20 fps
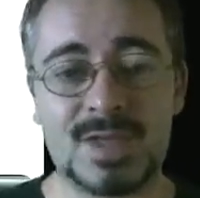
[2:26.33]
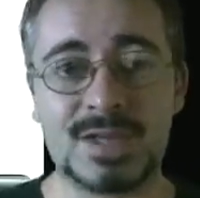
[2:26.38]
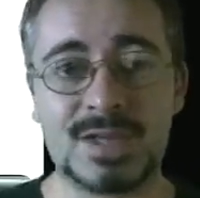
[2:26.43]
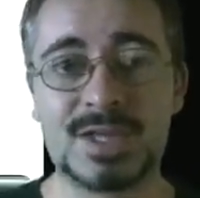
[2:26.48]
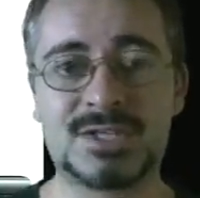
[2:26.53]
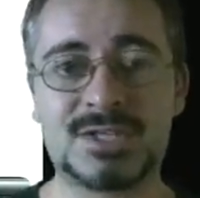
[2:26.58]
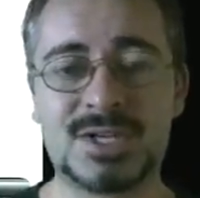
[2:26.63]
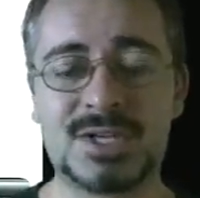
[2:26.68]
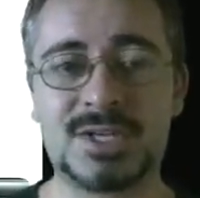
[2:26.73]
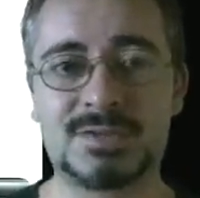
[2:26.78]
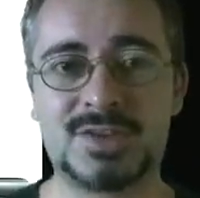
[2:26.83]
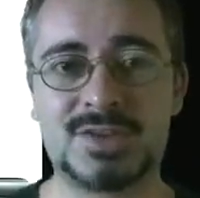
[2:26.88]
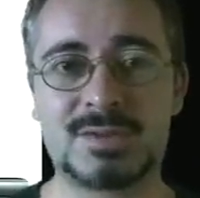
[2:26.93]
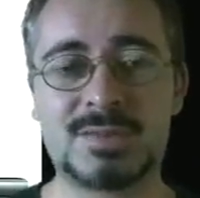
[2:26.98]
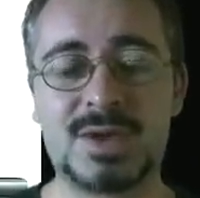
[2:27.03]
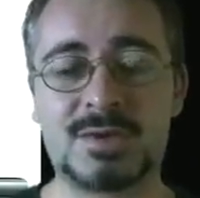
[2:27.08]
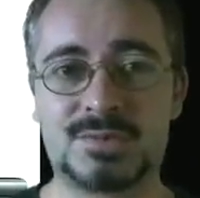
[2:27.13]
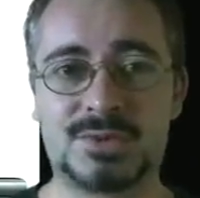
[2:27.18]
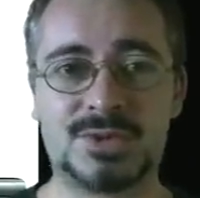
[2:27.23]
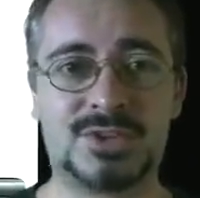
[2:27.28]
And so they've
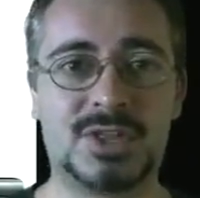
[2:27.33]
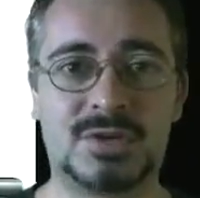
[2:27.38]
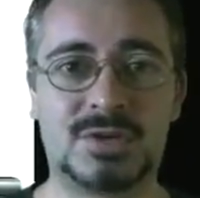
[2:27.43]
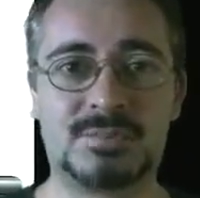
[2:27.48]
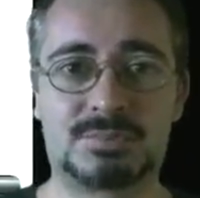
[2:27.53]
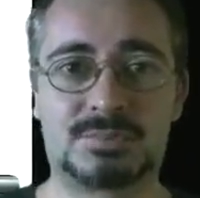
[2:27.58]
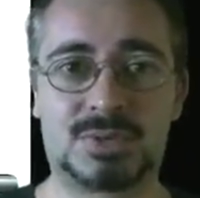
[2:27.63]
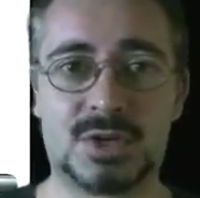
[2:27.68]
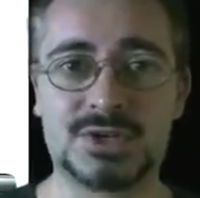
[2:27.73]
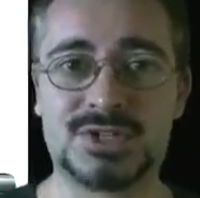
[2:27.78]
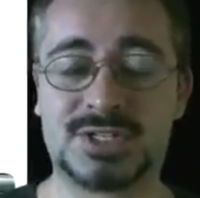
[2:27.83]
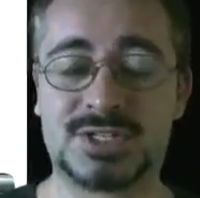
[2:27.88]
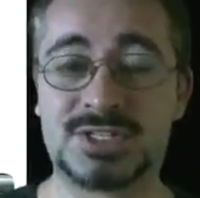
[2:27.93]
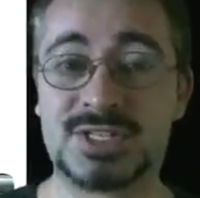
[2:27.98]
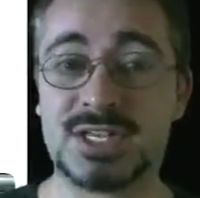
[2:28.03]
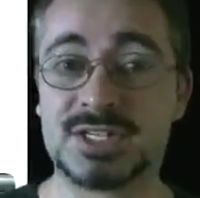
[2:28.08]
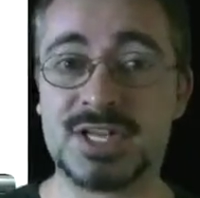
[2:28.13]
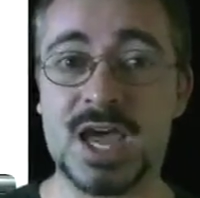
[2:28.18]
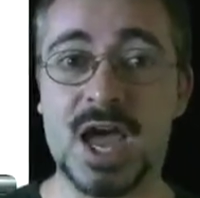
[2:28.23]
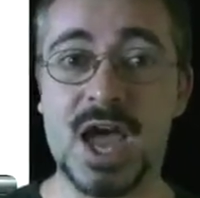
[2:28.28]
come up with the
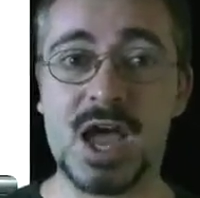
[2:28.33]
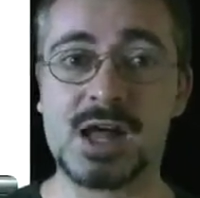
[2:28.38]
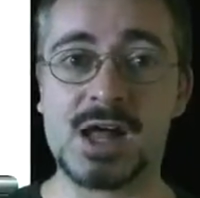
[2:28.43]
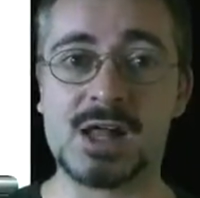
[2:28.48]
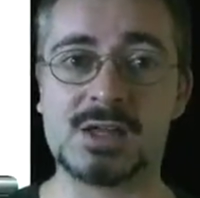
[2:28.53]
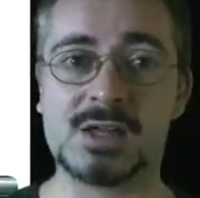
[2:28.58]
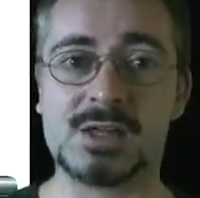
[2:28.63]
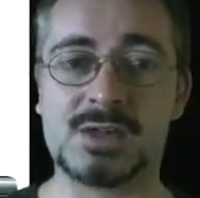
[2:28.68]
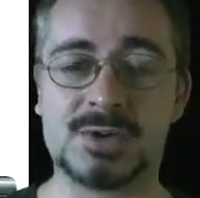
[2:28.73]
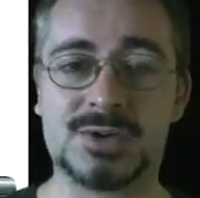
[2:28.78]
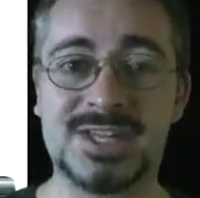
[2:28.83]
Project Natal,